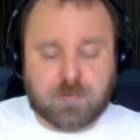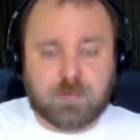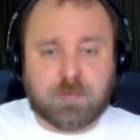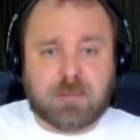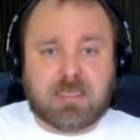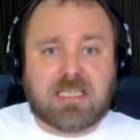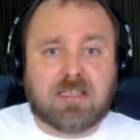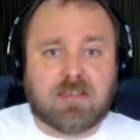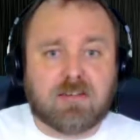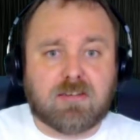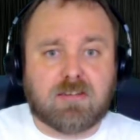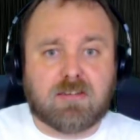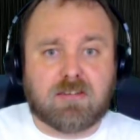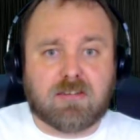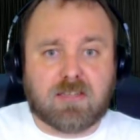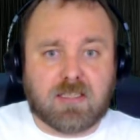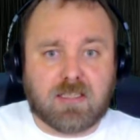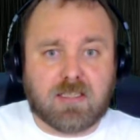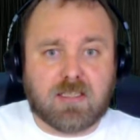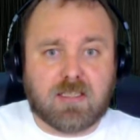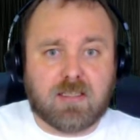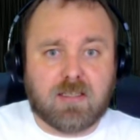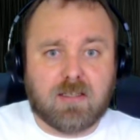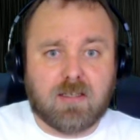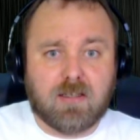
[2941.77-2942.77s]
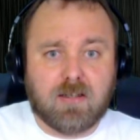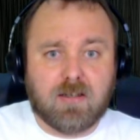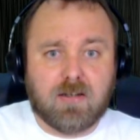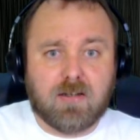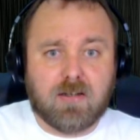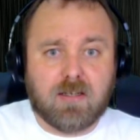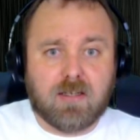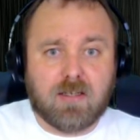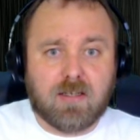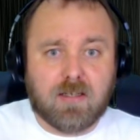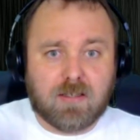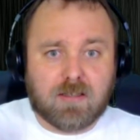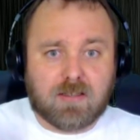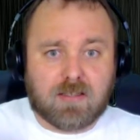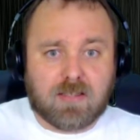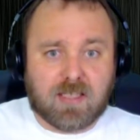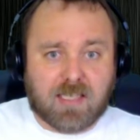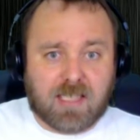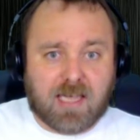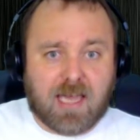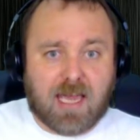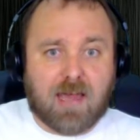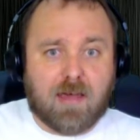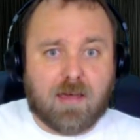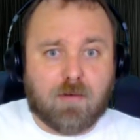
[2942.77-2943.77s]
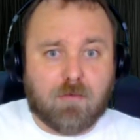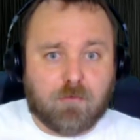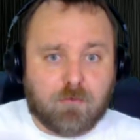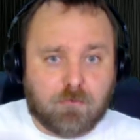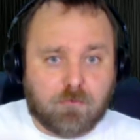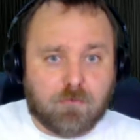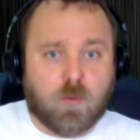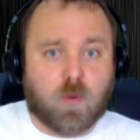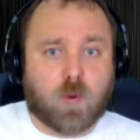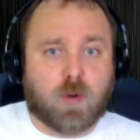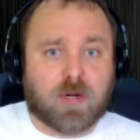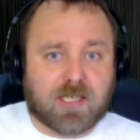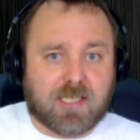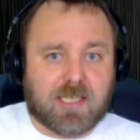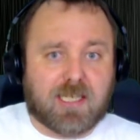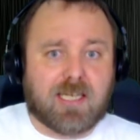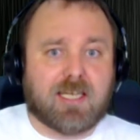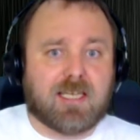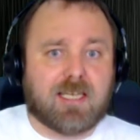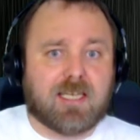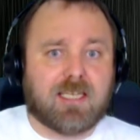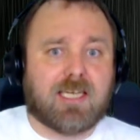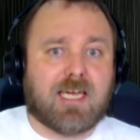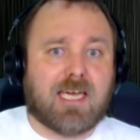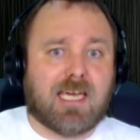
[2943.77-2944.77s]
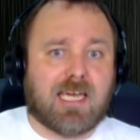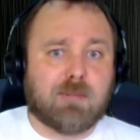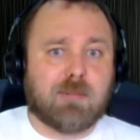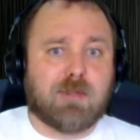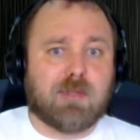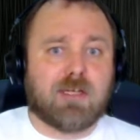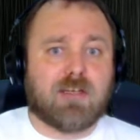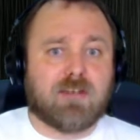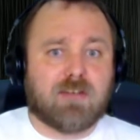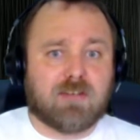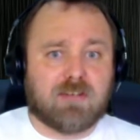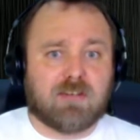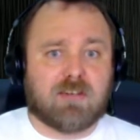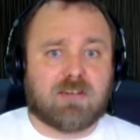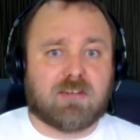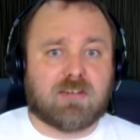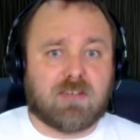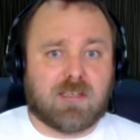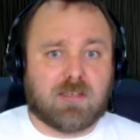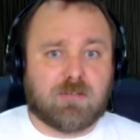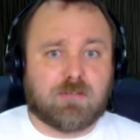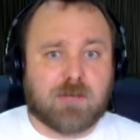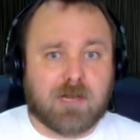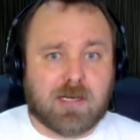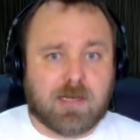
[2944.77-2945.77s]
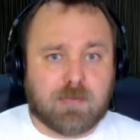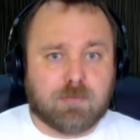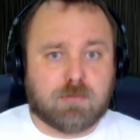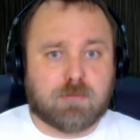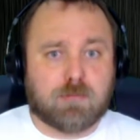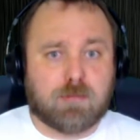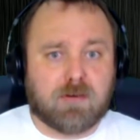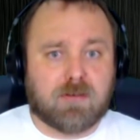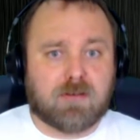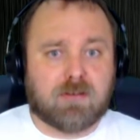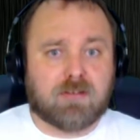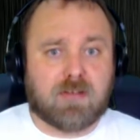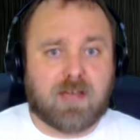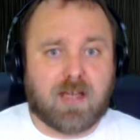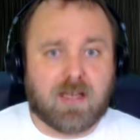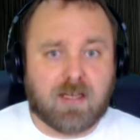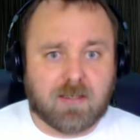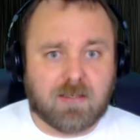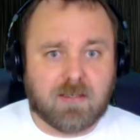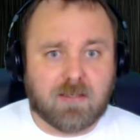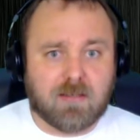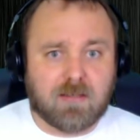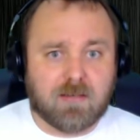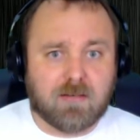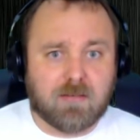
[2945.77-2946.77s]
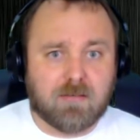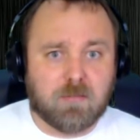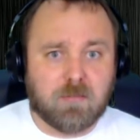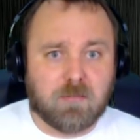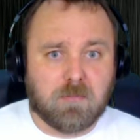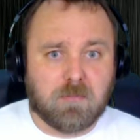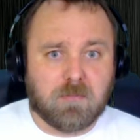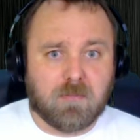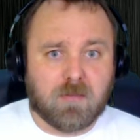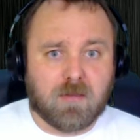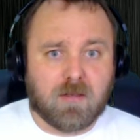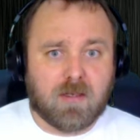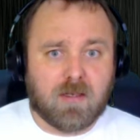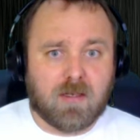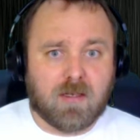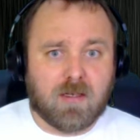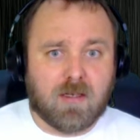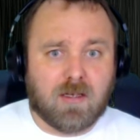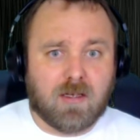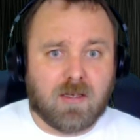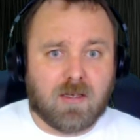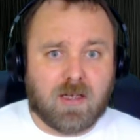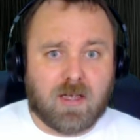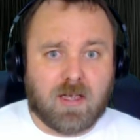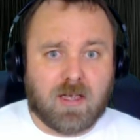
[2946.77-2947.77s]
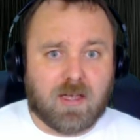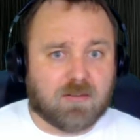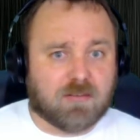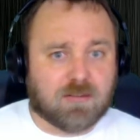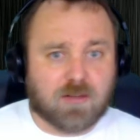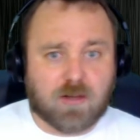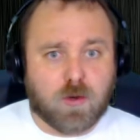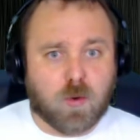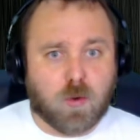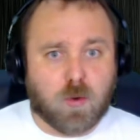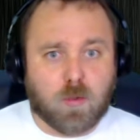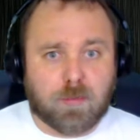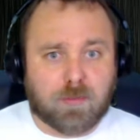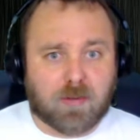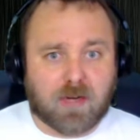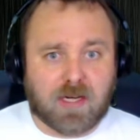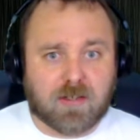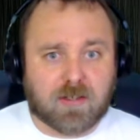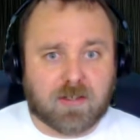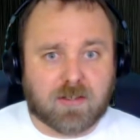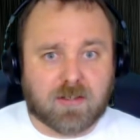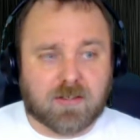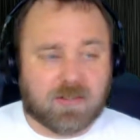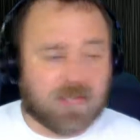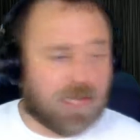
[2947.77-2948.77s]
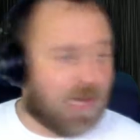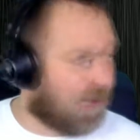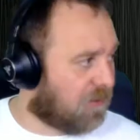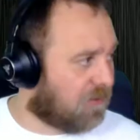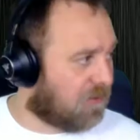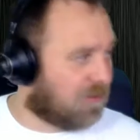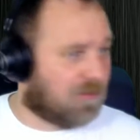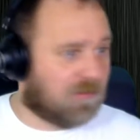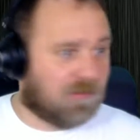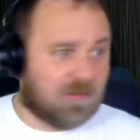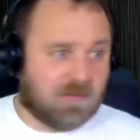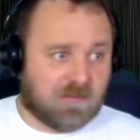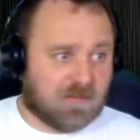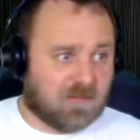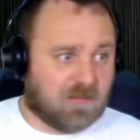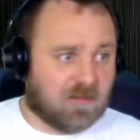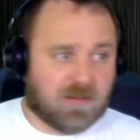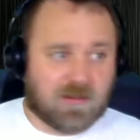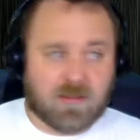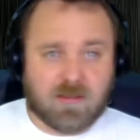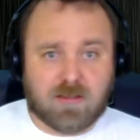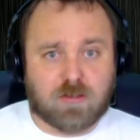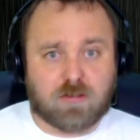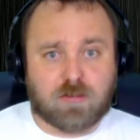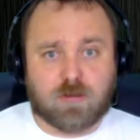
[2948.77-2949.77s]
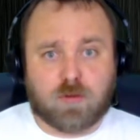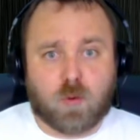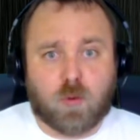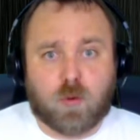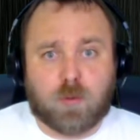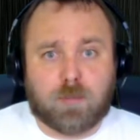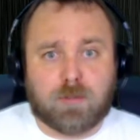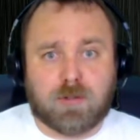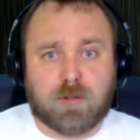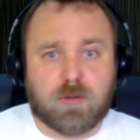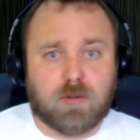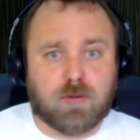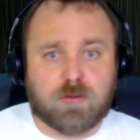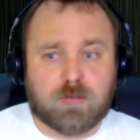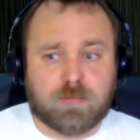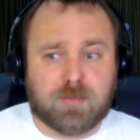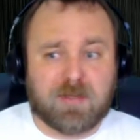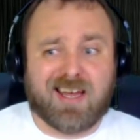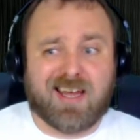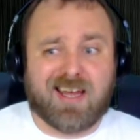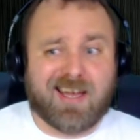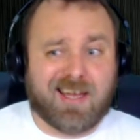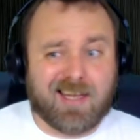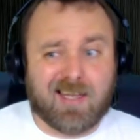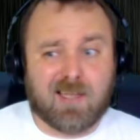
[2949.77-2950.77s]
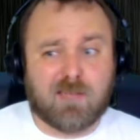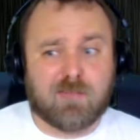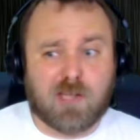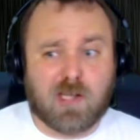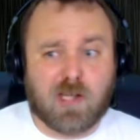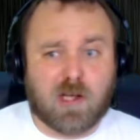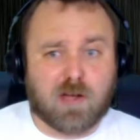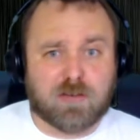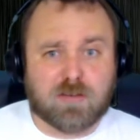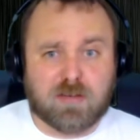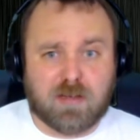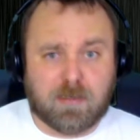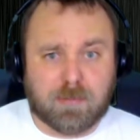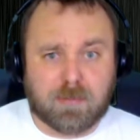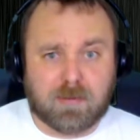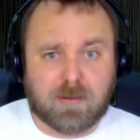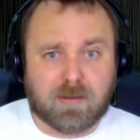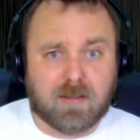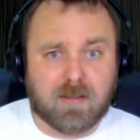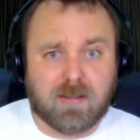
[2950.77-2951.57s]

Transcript: PC to get 4K gaming at 60 frames per second, it's a no-brainer. That's, the Scorpio has been a hell of a lot cheaper.